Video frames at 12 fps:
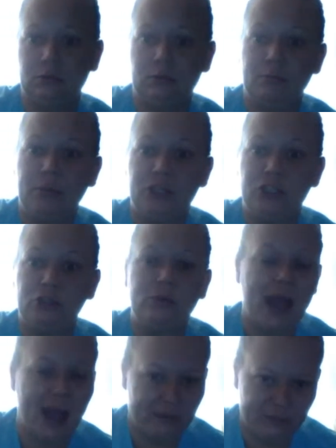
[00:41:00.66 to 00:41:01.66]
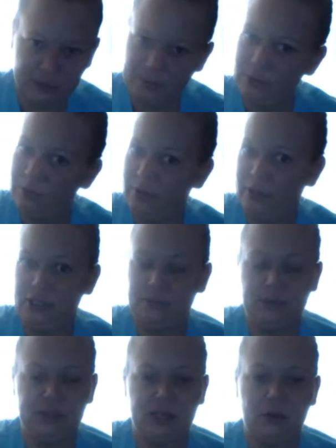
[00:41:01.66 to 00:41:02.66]
But you have to be willing to
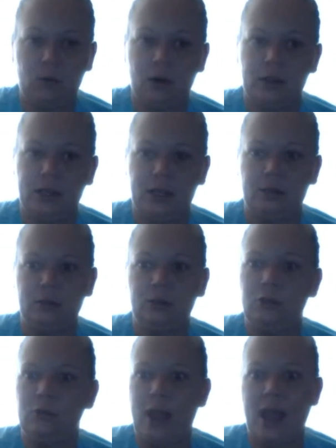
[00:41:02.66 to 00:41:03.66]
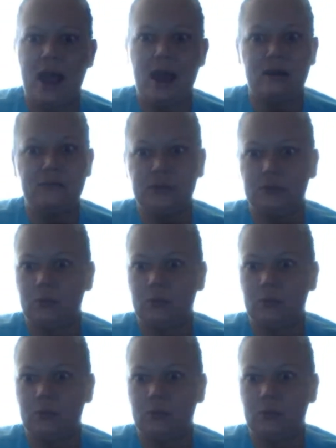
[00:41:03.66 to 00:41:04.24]
put that work in. You have to